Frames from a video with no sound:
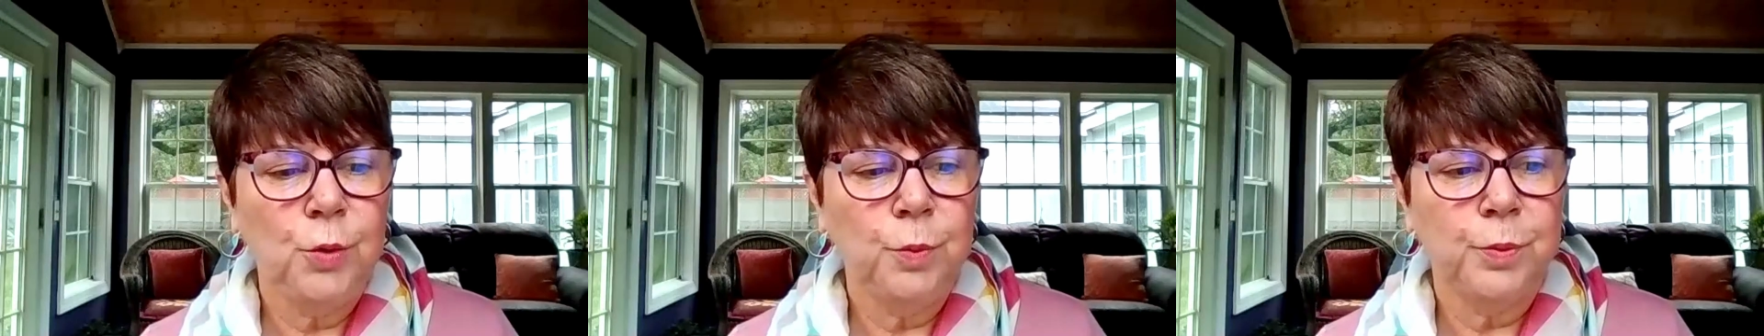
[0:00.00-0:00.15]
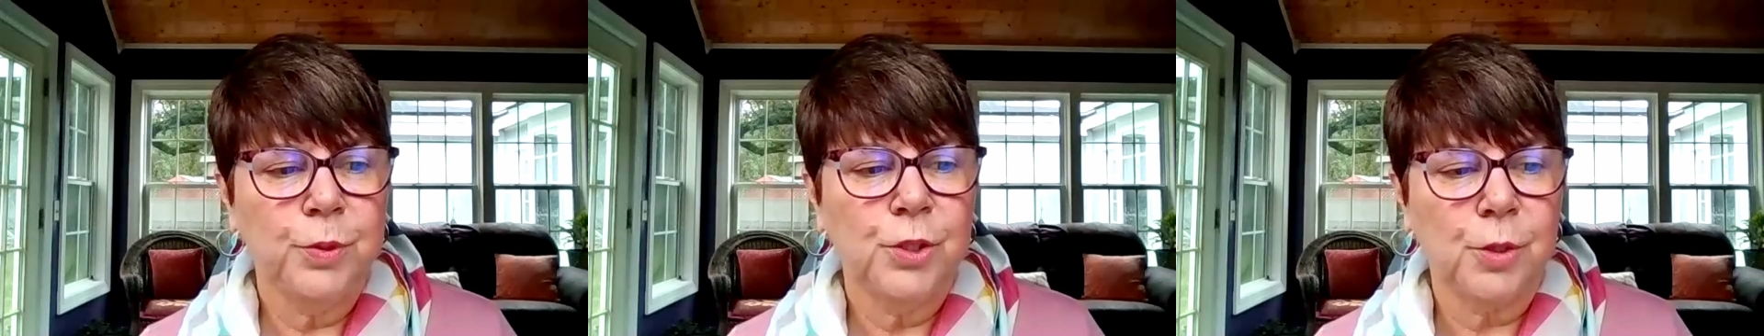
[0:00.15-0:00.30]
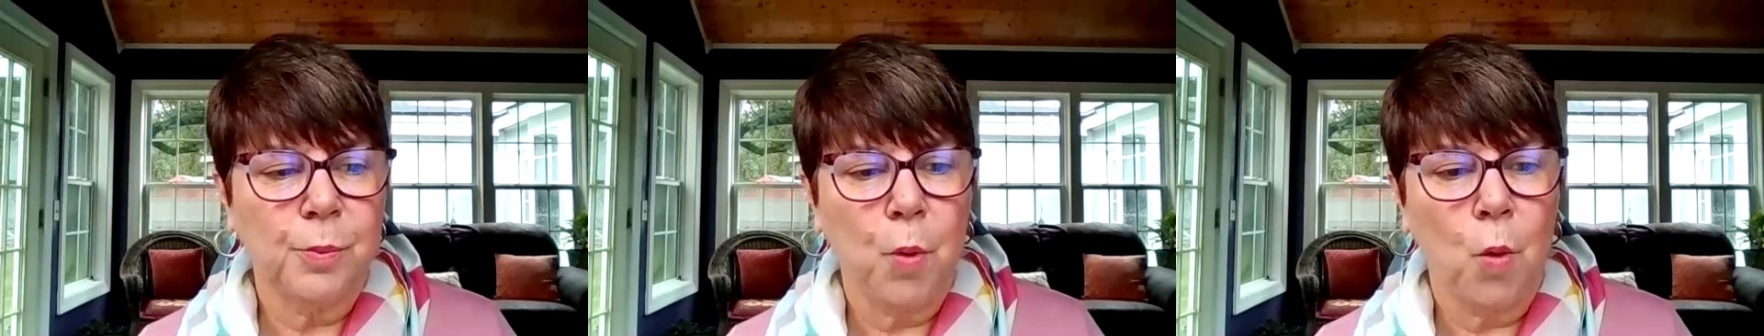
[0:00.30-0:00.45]
you
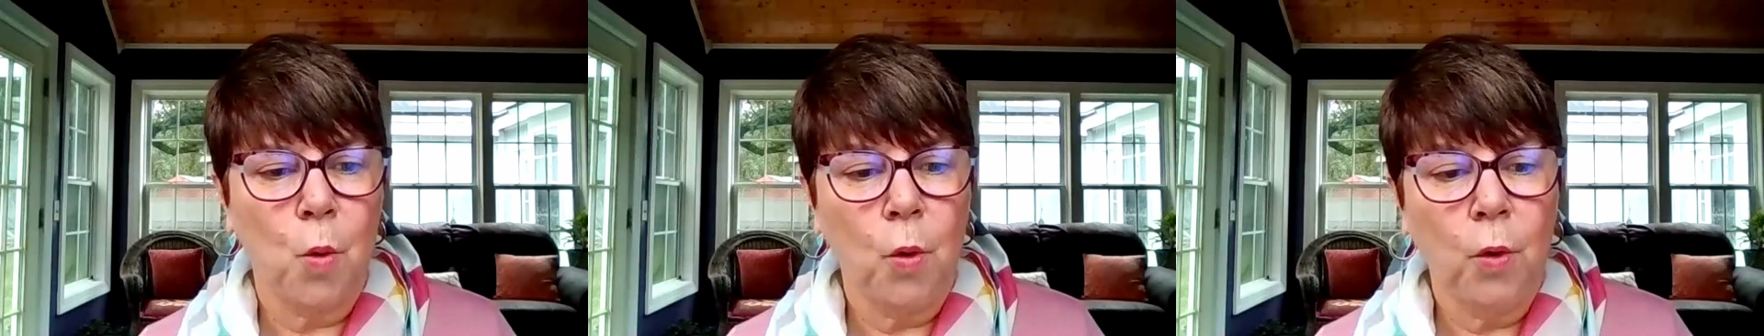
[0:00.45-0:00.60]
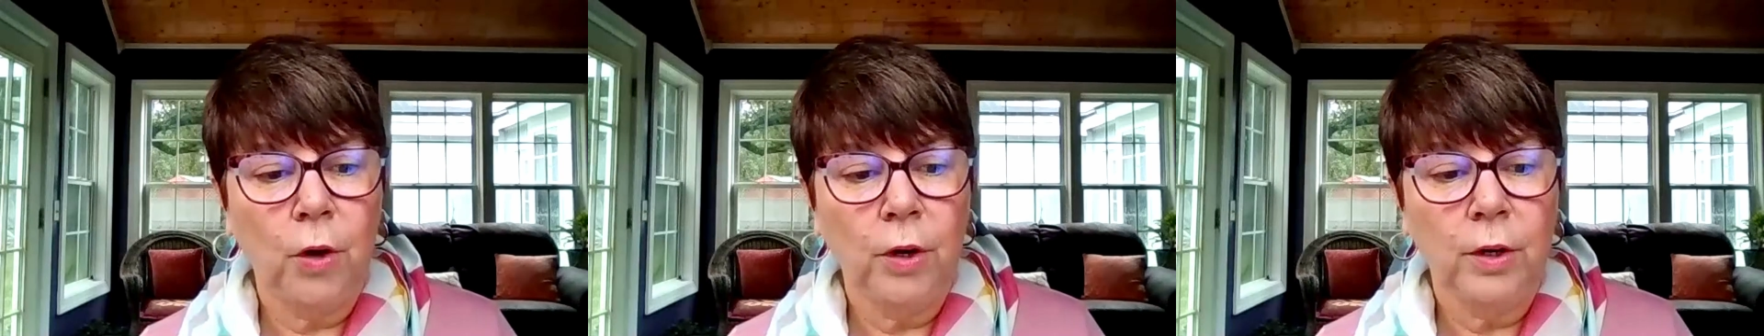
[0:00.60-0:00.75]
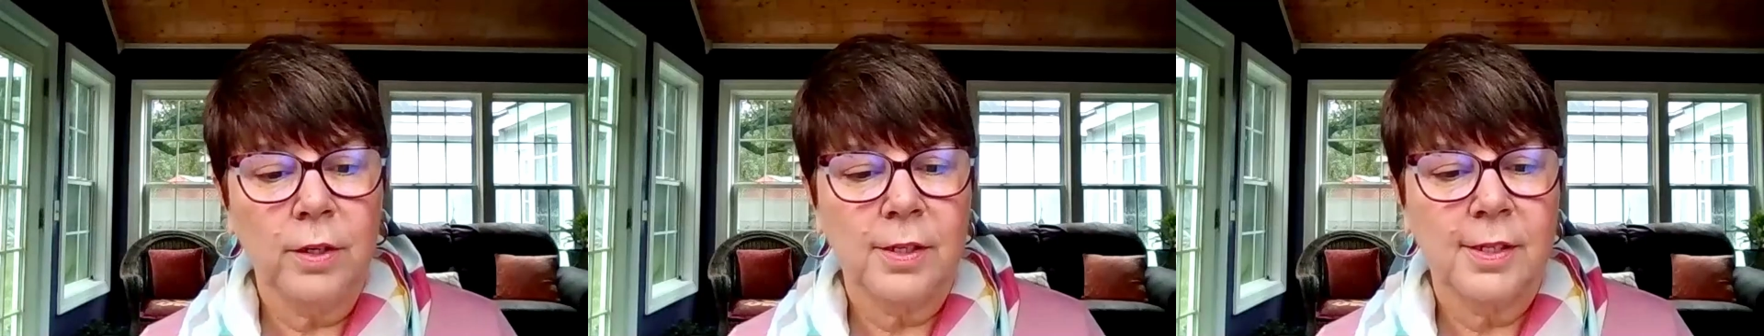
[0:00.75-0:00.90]

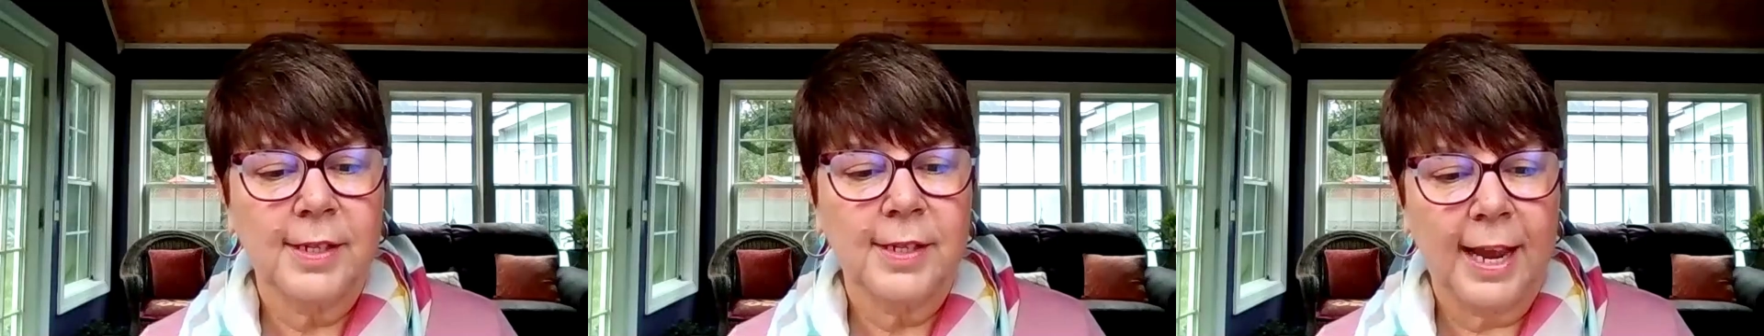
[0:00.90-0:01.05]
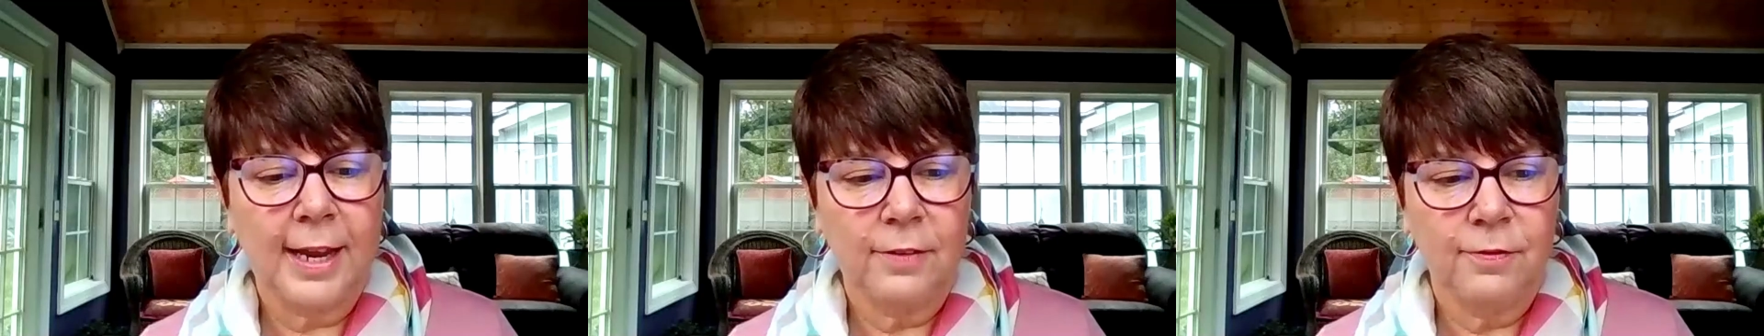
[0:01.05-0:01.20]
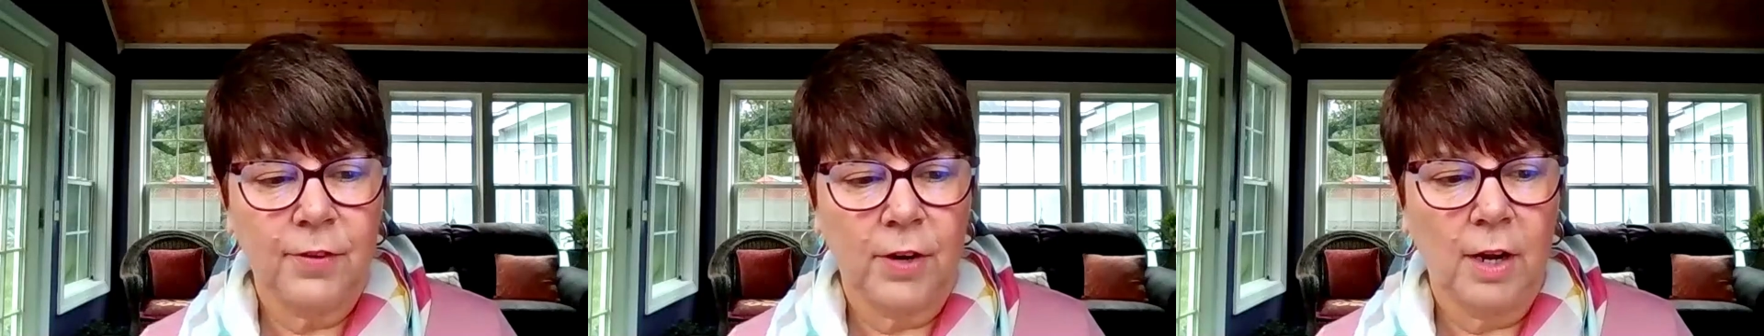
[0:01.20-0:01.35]
support
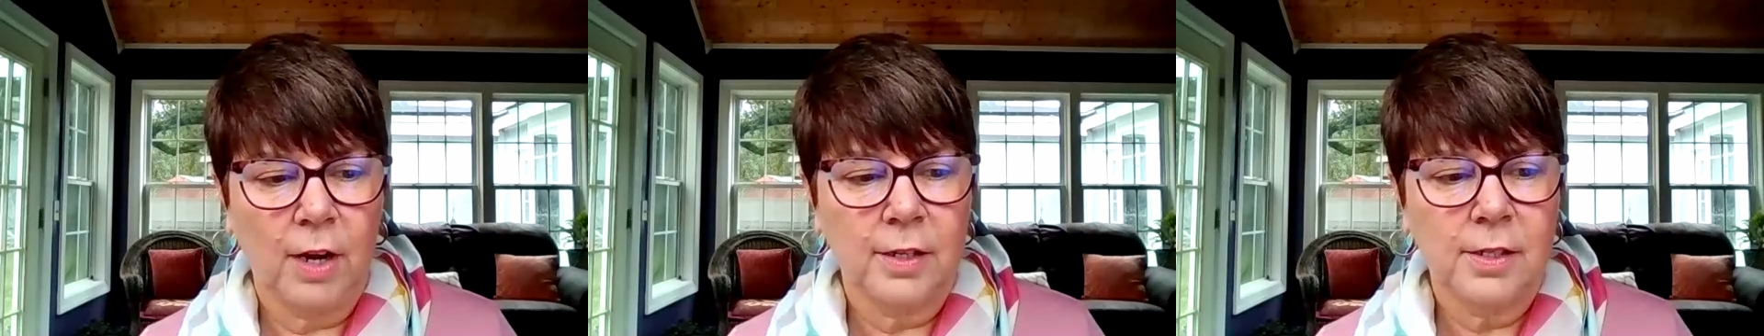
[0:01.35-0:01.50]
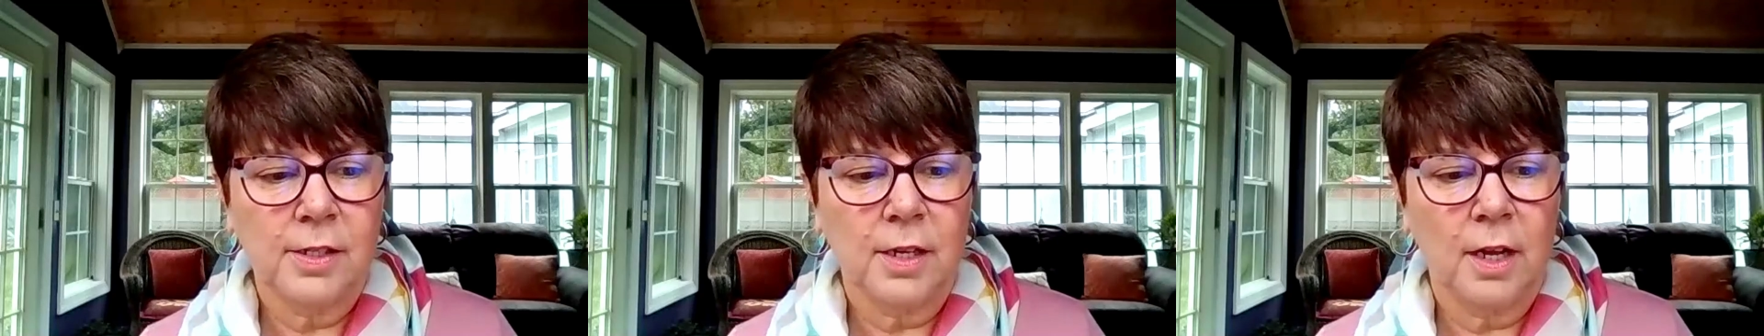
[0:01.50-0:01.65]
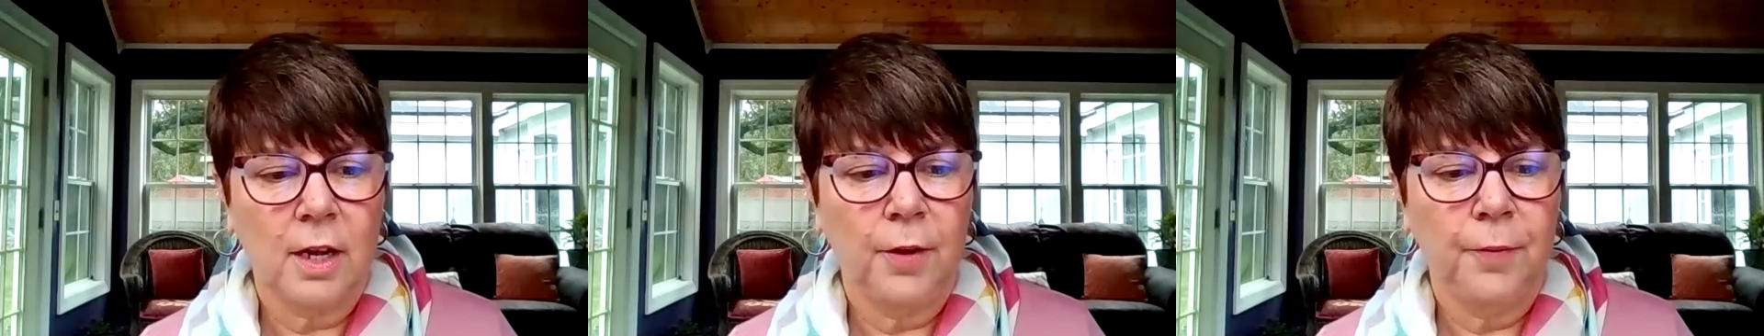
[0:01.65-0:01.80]

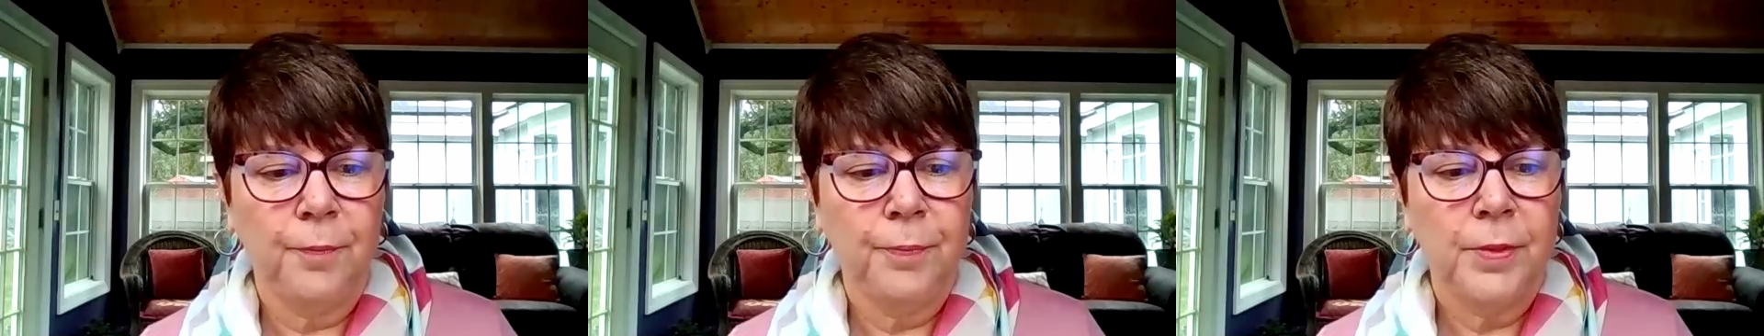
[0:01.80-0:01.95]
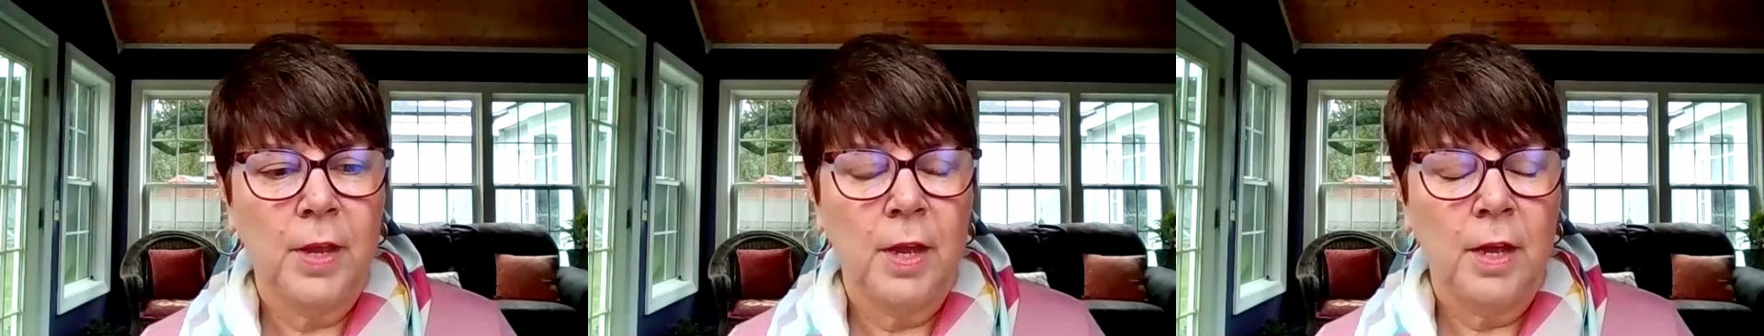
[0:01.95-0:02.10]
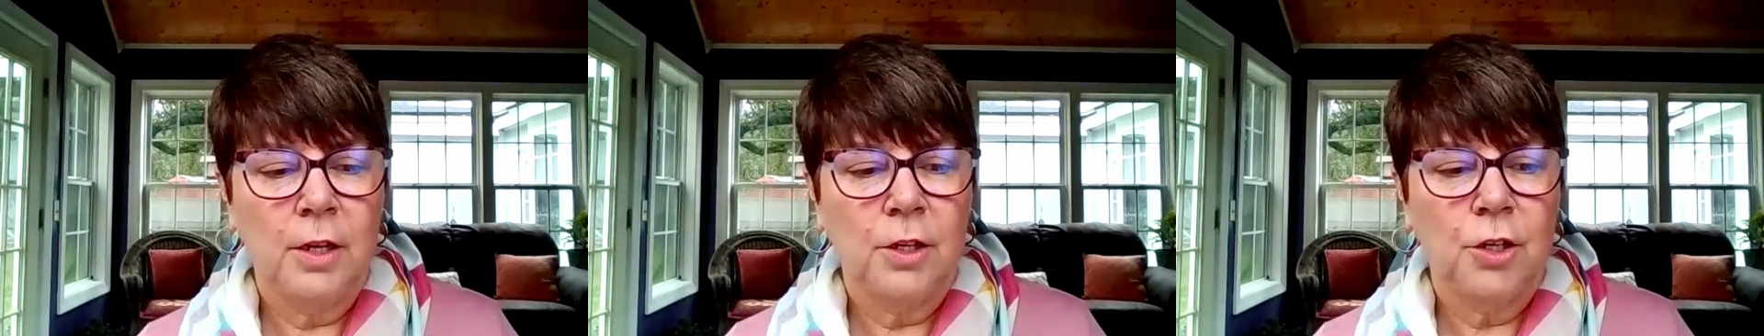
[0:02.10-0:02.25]

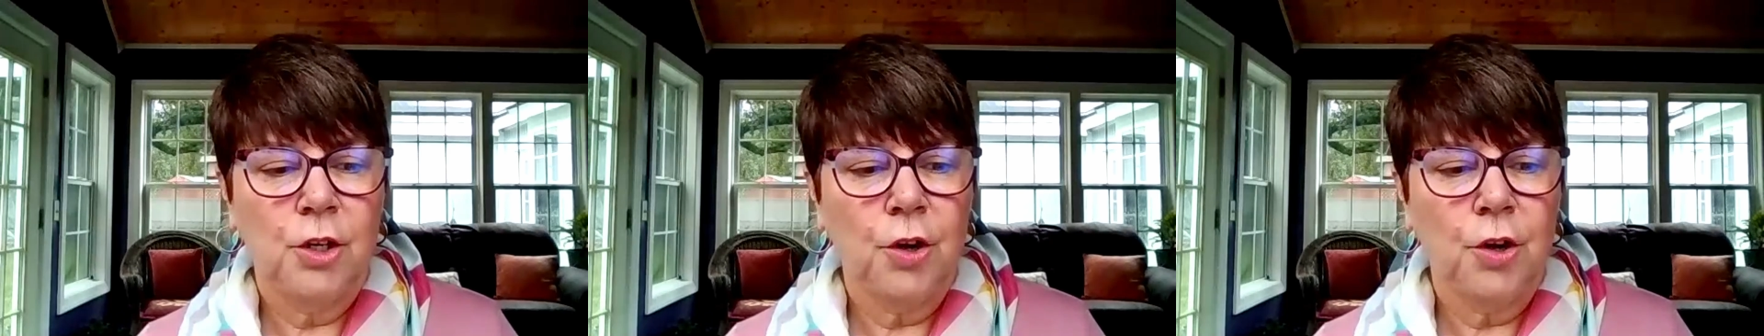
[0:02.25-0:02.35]
SCCADVASA,